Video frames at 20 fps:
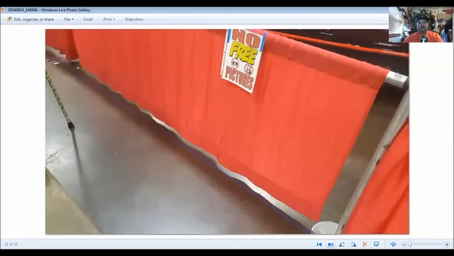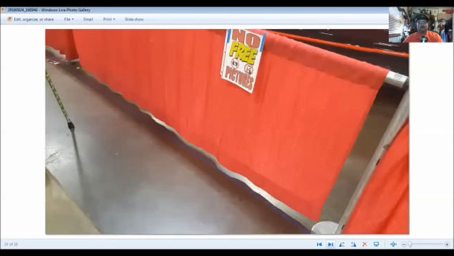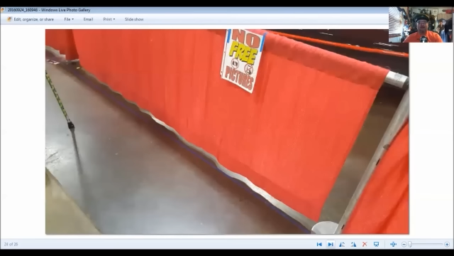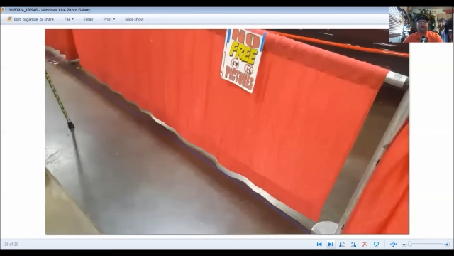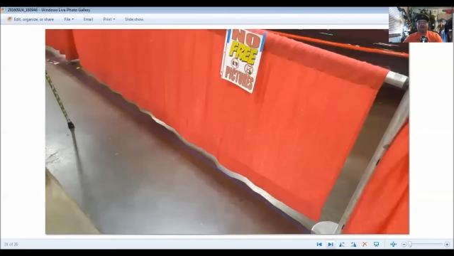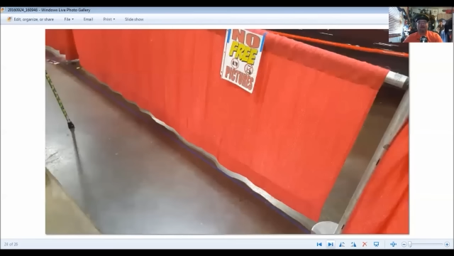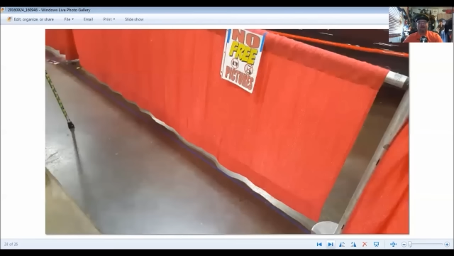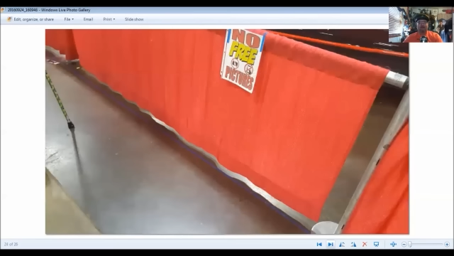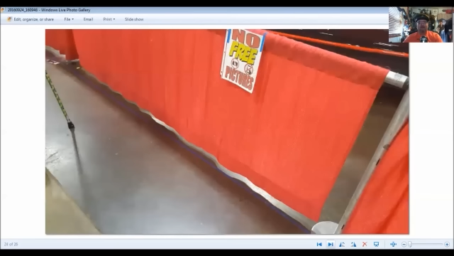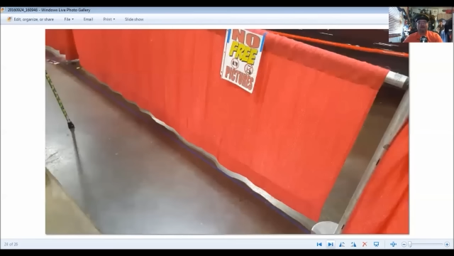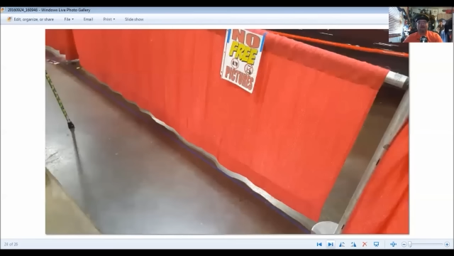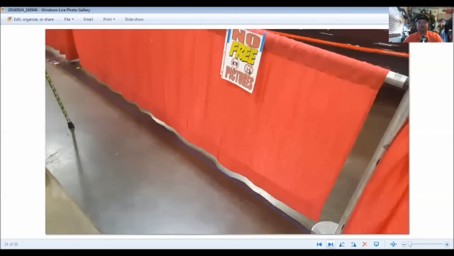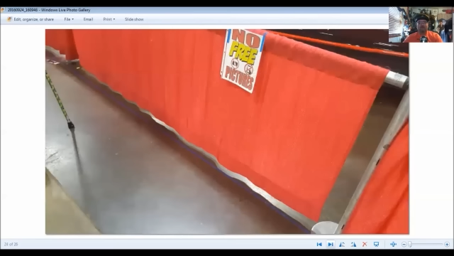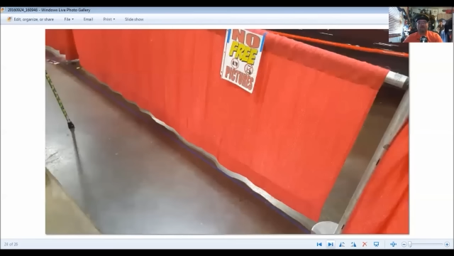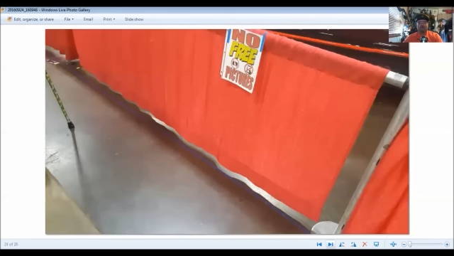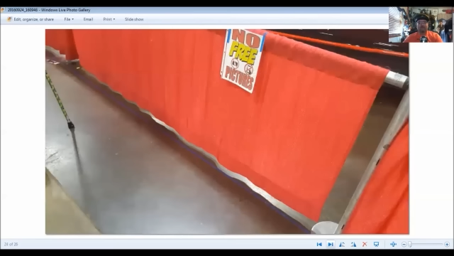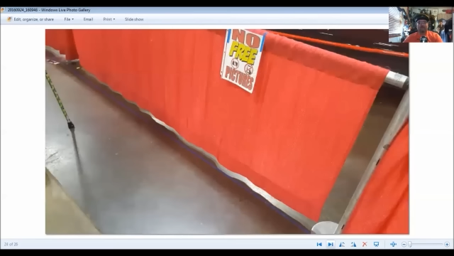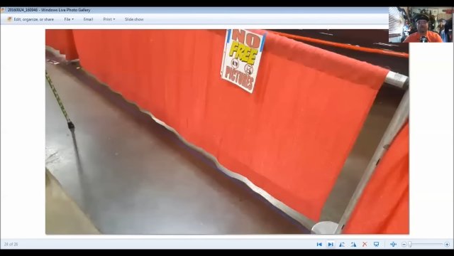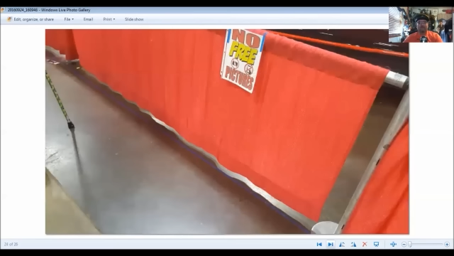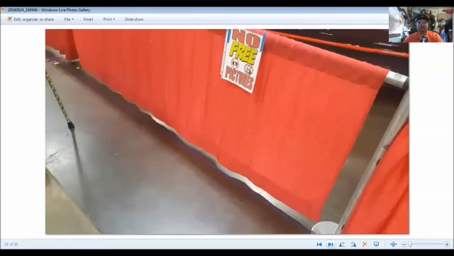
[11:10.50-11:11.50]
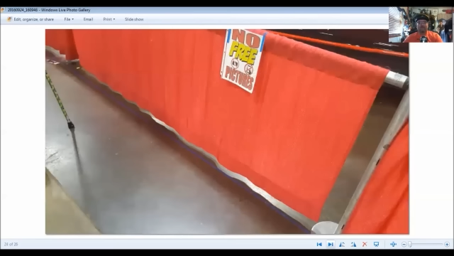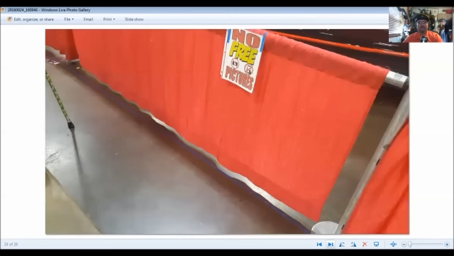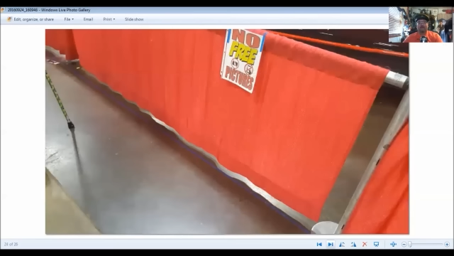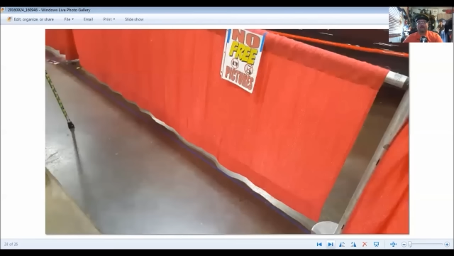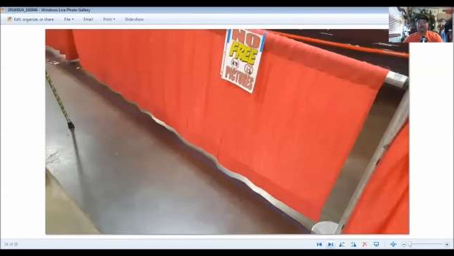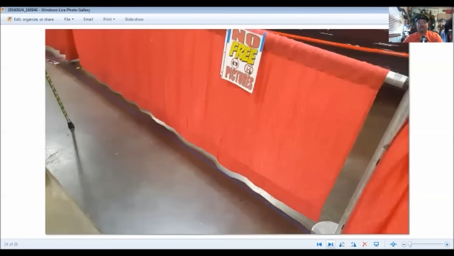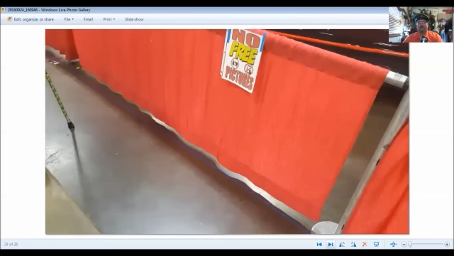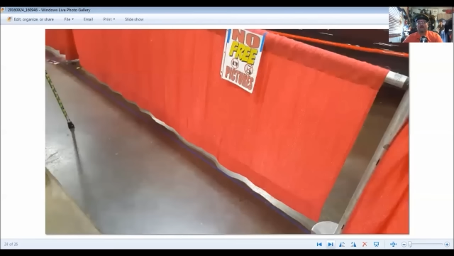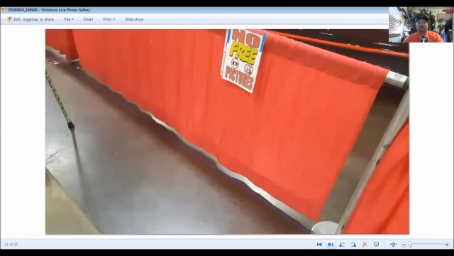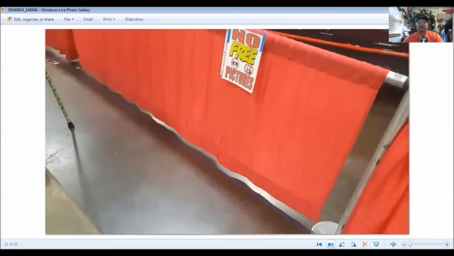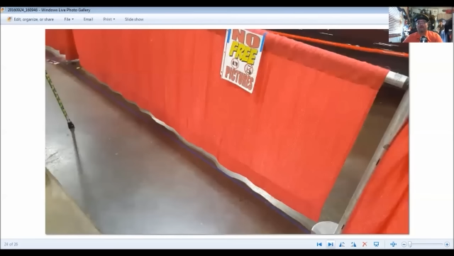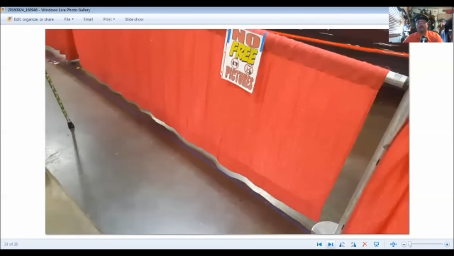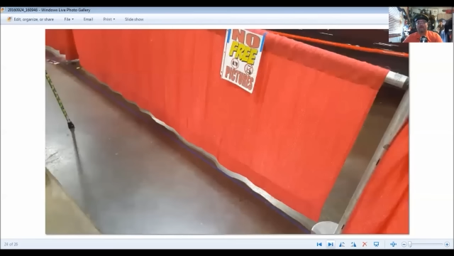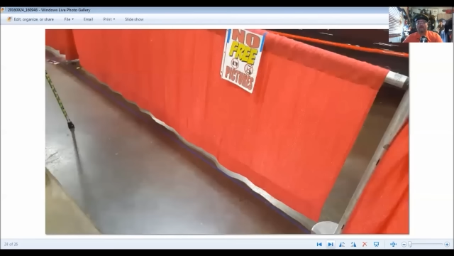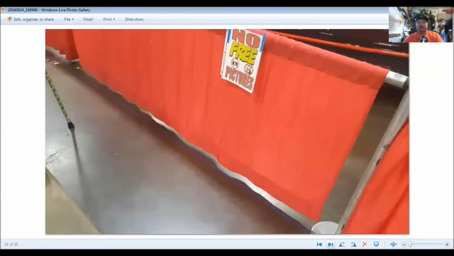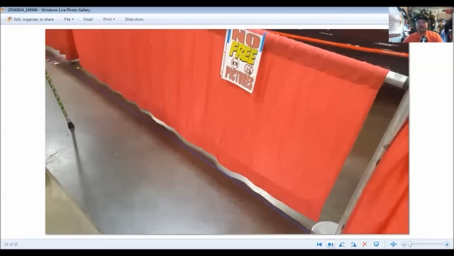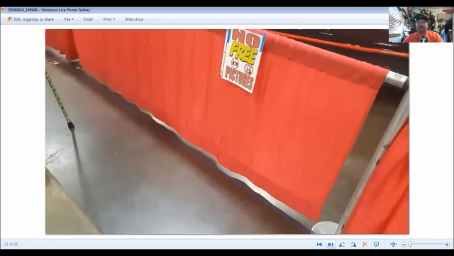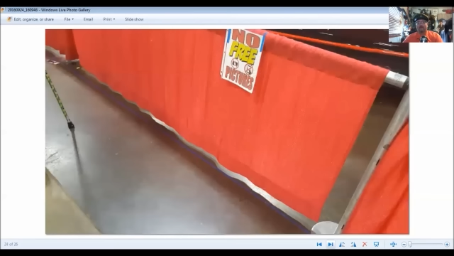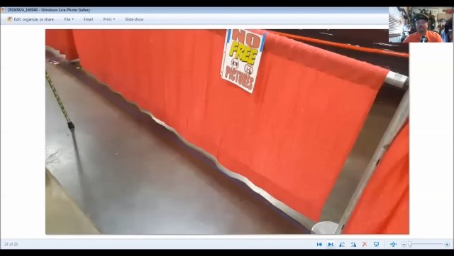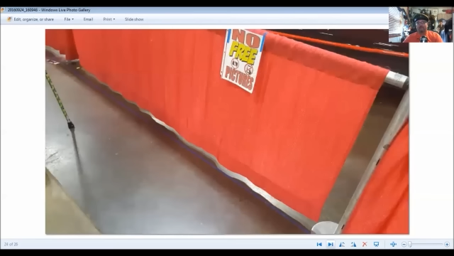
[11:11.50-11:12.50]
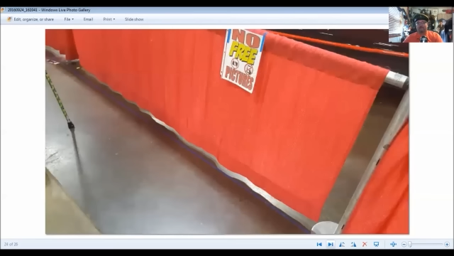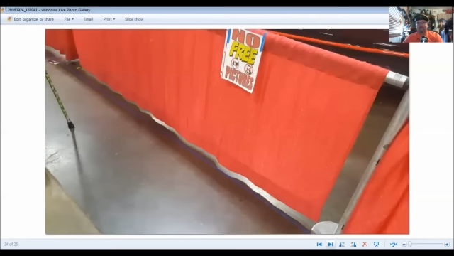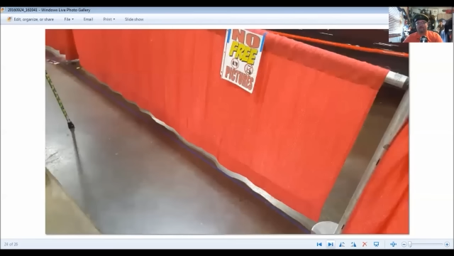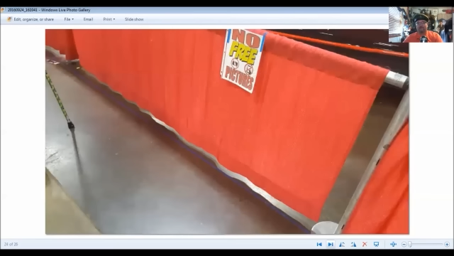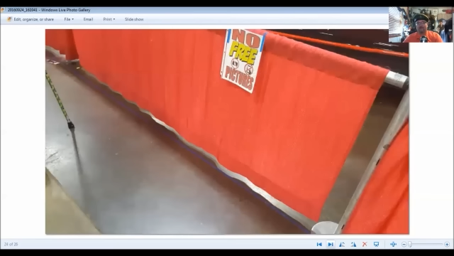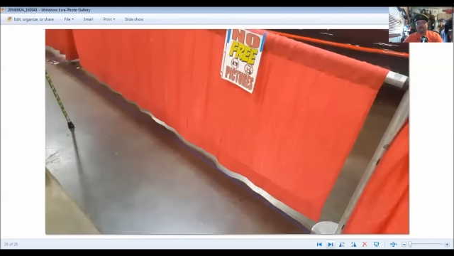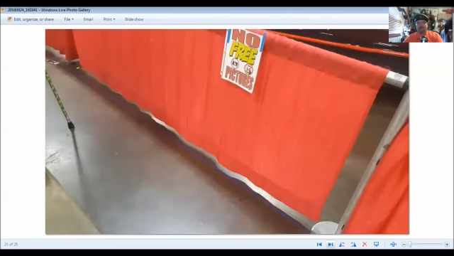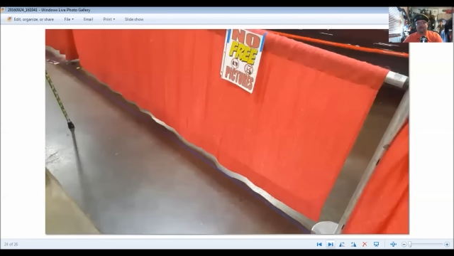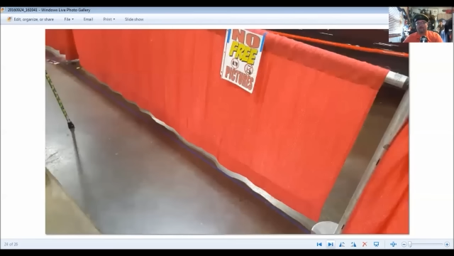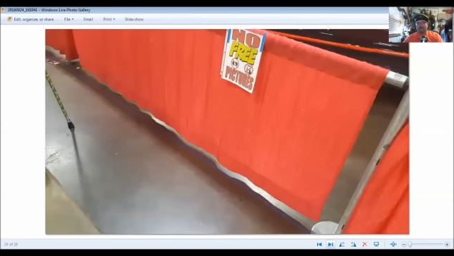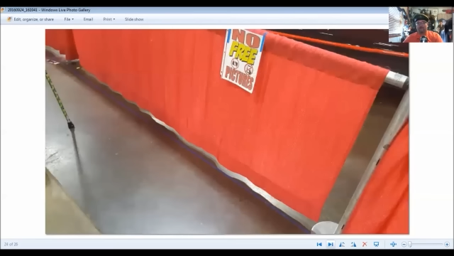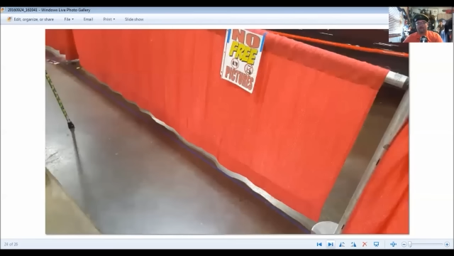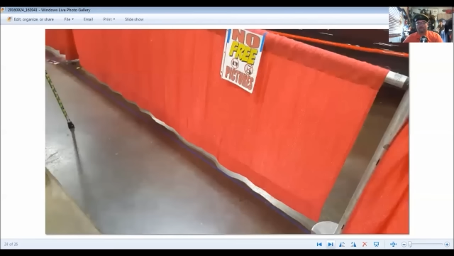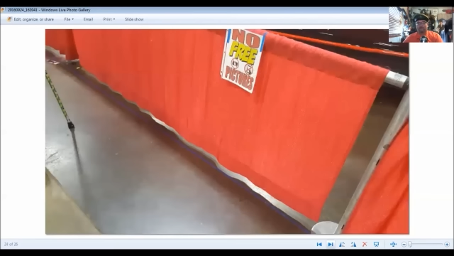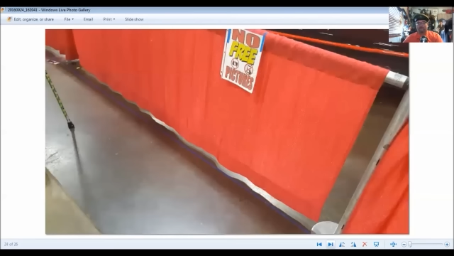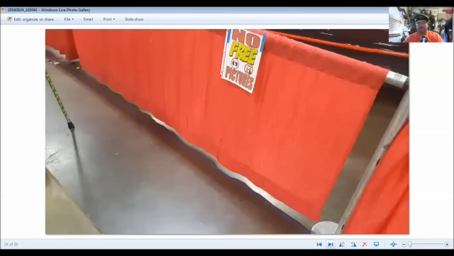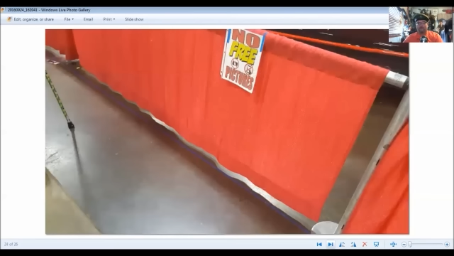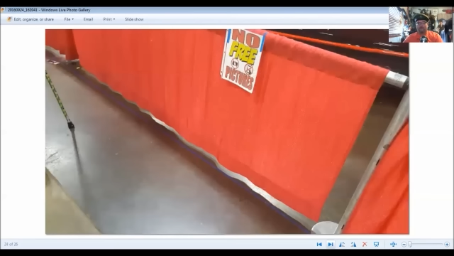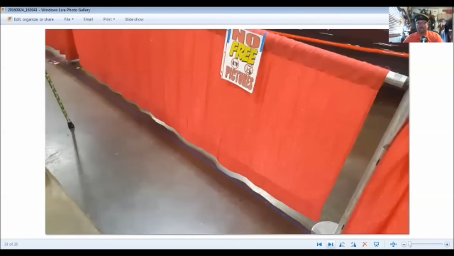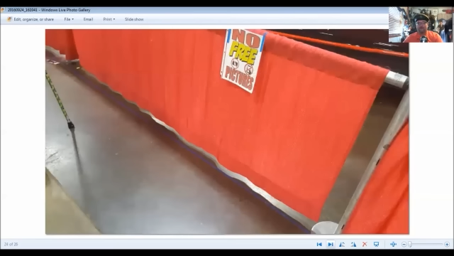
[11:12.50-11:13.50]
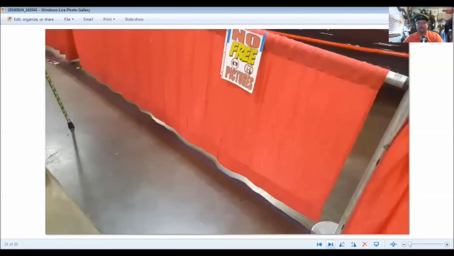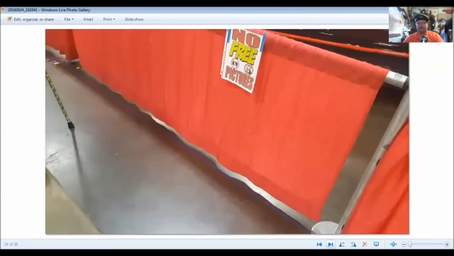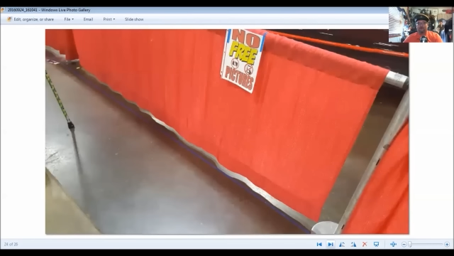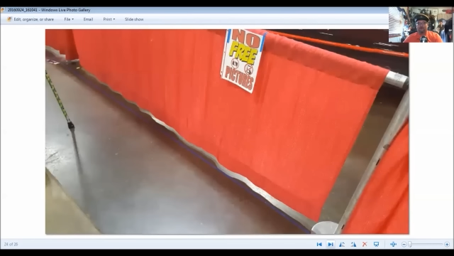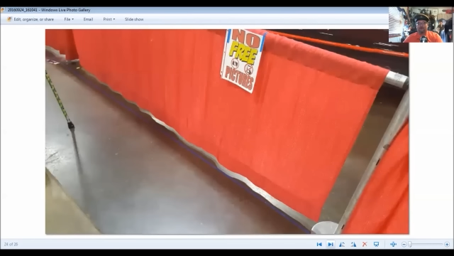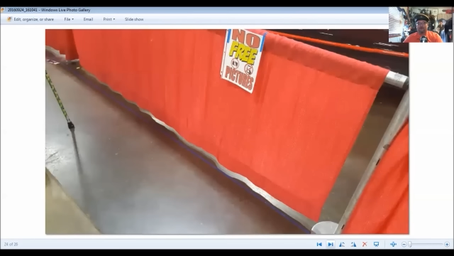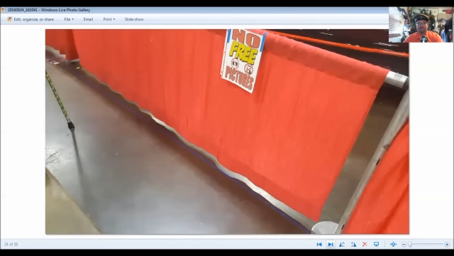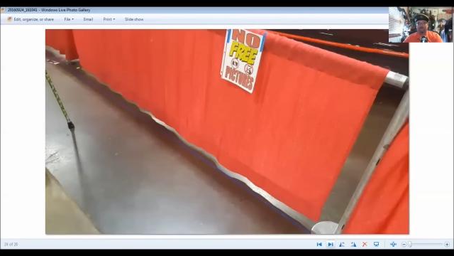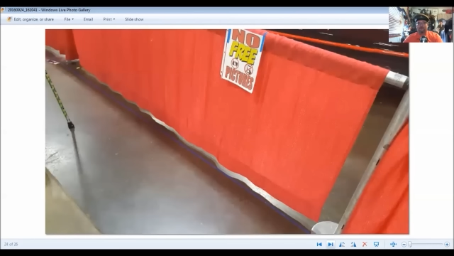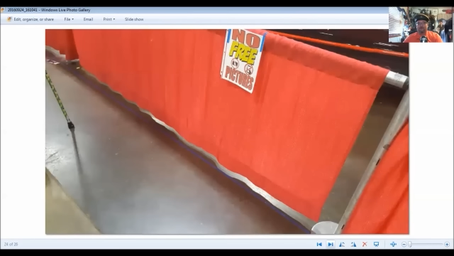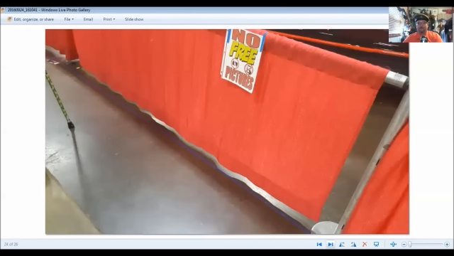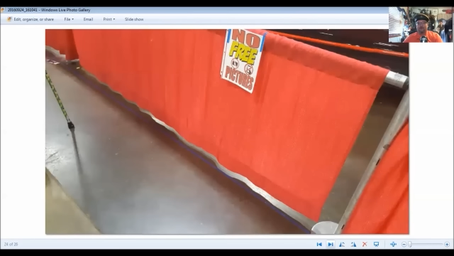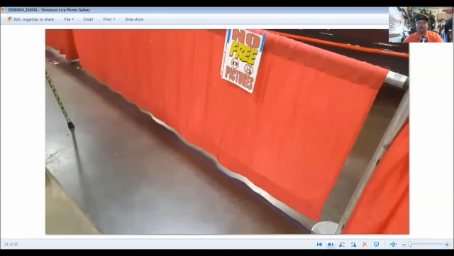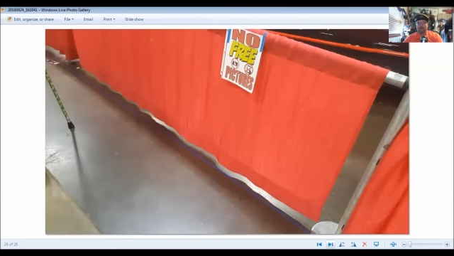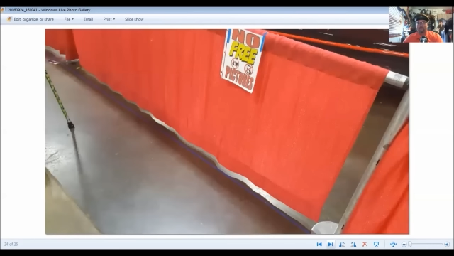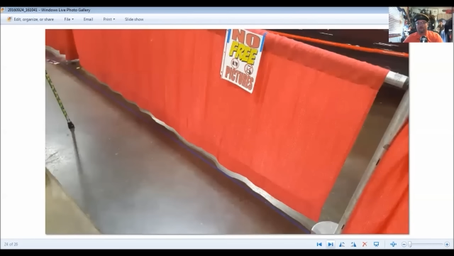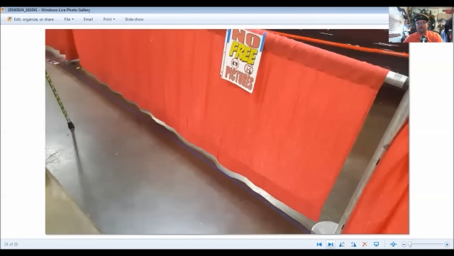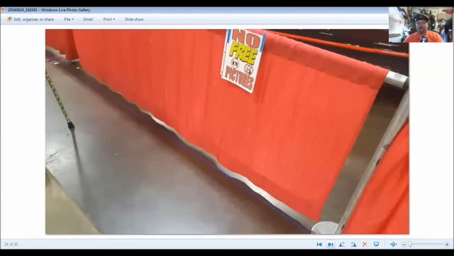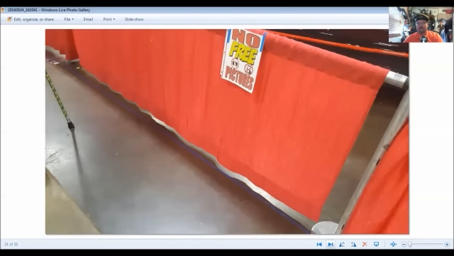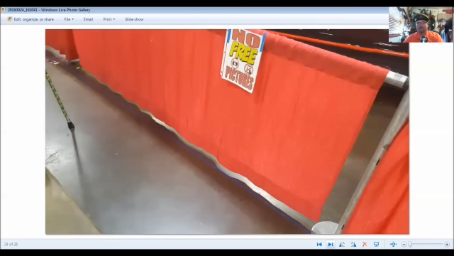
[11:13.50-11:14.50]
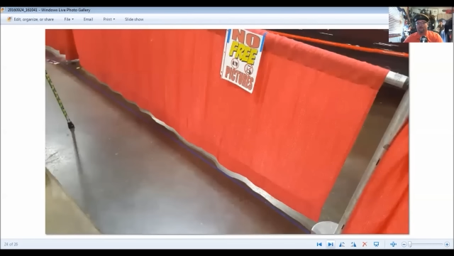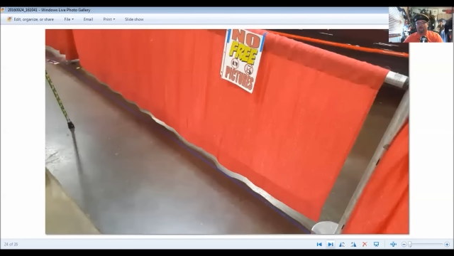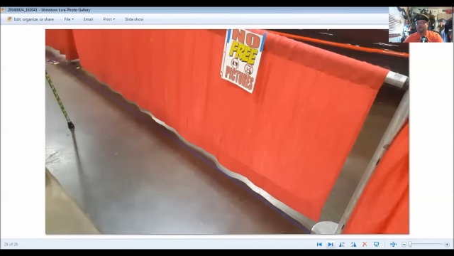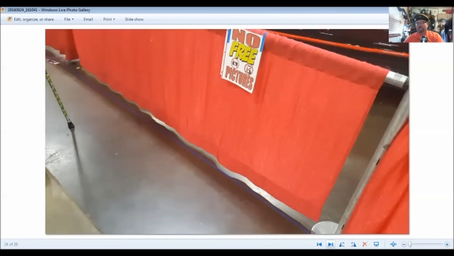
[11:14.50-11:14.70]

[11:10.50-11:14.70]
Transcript: Nobody's mouth can be seen.